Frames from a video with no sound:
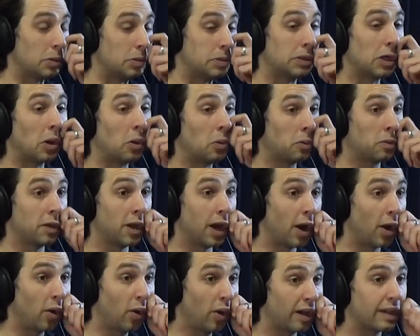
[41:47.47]
And you don't
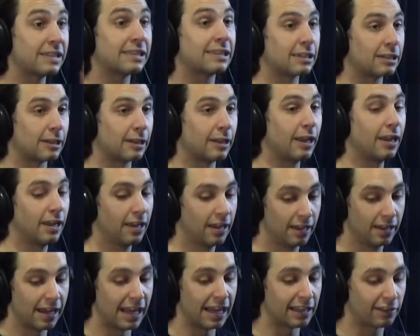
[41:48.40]
know until
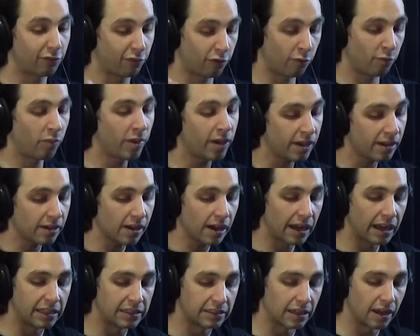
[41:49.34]
for
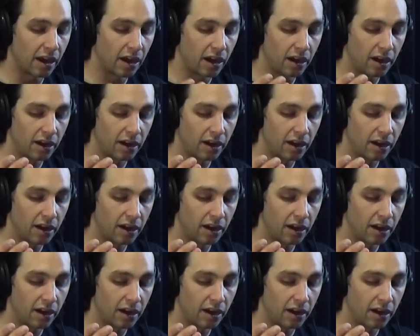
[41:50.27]
me, it's